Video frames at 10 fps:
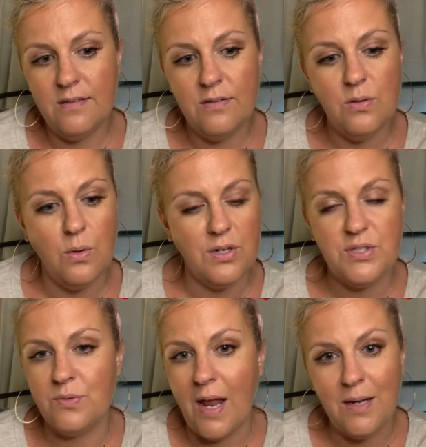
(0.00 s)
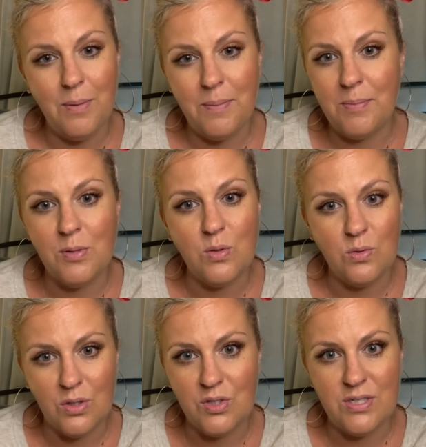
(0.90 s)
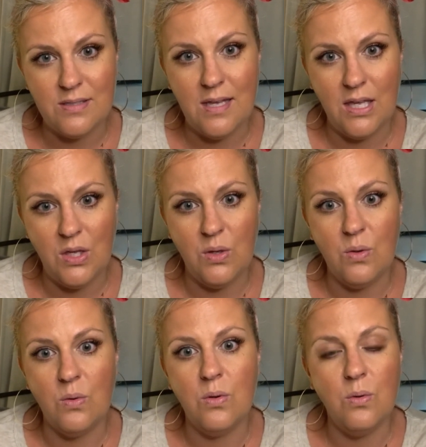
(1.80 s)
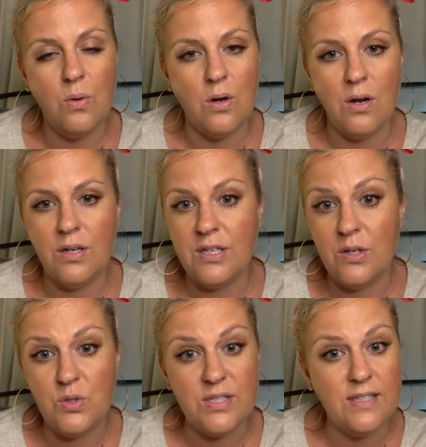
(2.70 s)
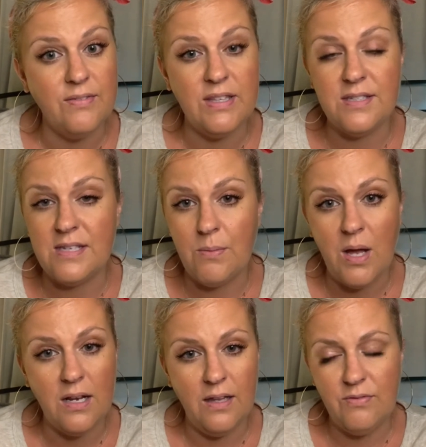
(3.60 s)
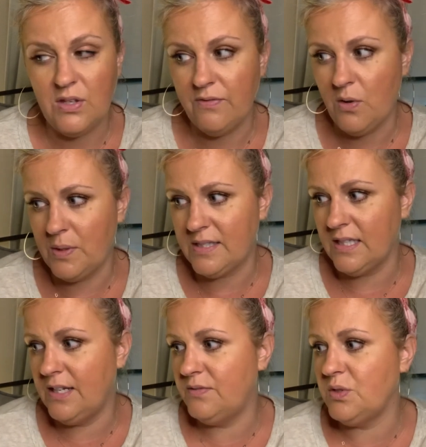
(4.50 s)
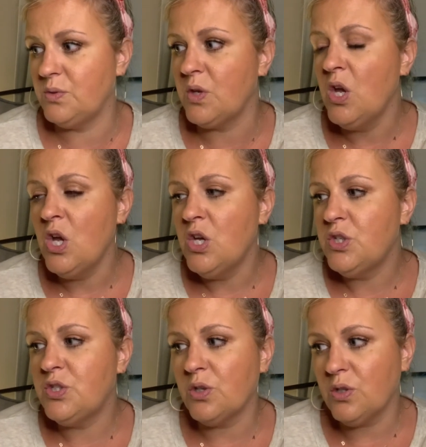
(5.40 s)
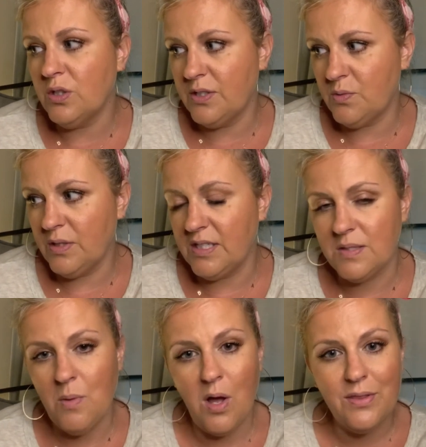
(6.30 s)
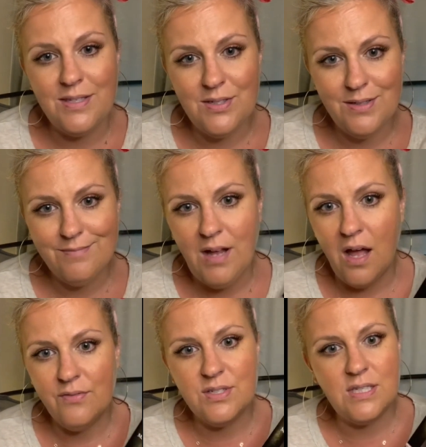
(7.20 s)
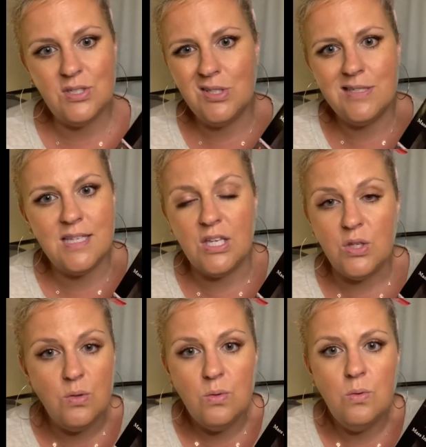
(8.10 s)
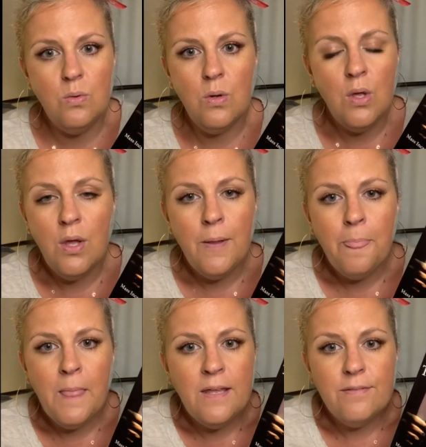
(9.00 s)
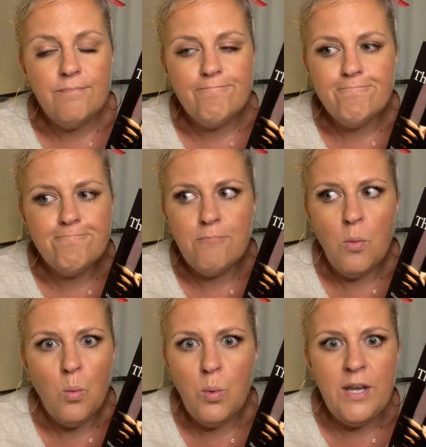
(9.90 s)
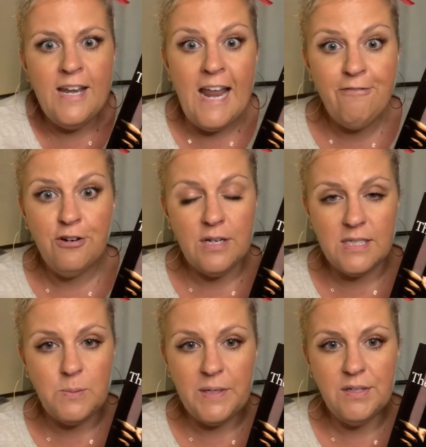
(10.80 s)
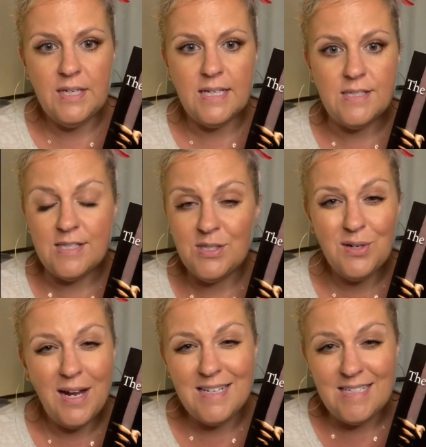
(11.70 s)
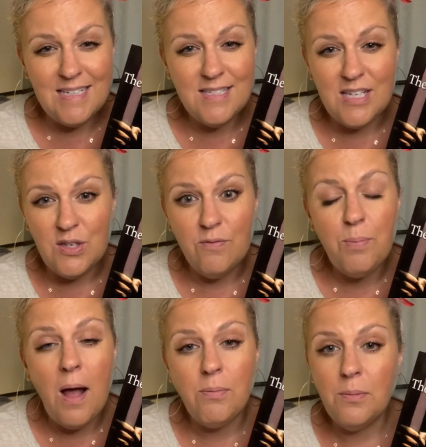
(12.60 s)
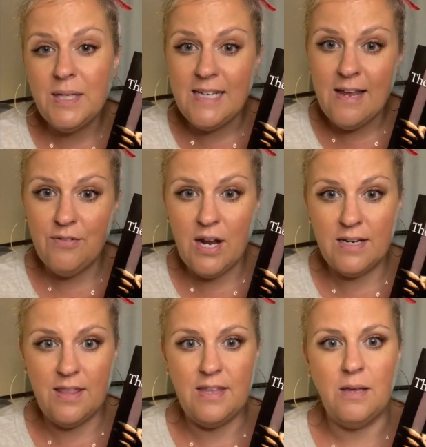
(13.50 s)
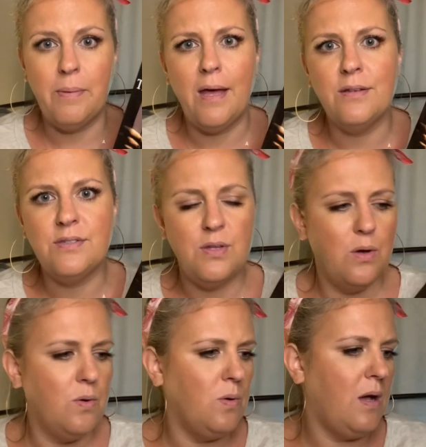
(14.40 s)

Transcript: who are surrounded by people who look just like you, who are, just living the same kind of life that you've always lived, whose circle is really small, these are conversations that you would never experience. These are ideas that you've probably never had to think about. So,